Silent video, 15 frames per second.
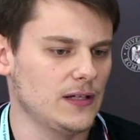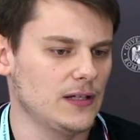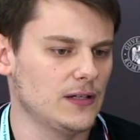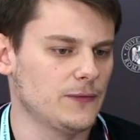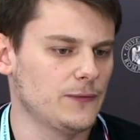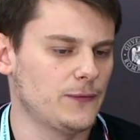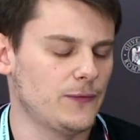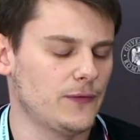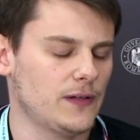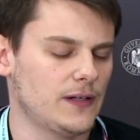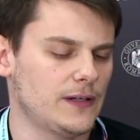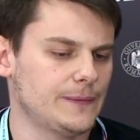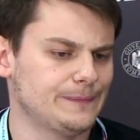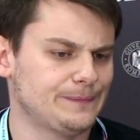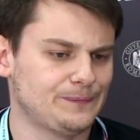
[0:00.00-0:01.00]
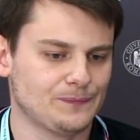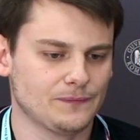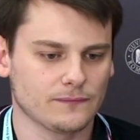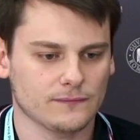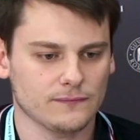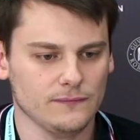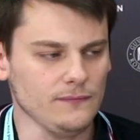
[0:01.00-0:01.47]
if
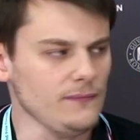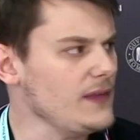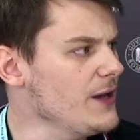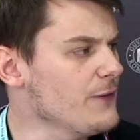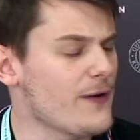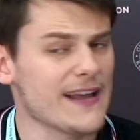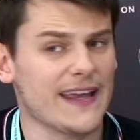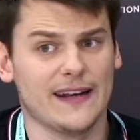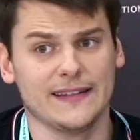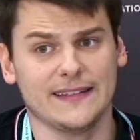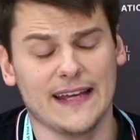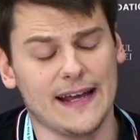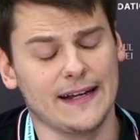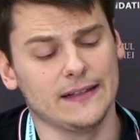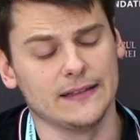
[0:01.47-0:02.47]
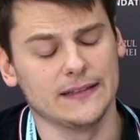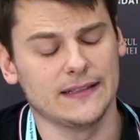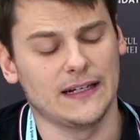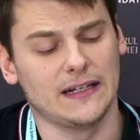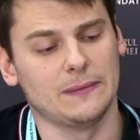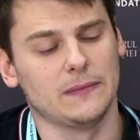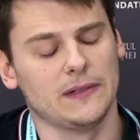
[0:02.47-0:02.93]
I can untangle in
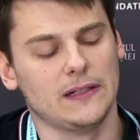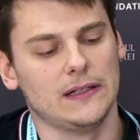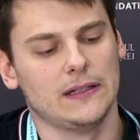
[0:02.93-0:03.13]
time.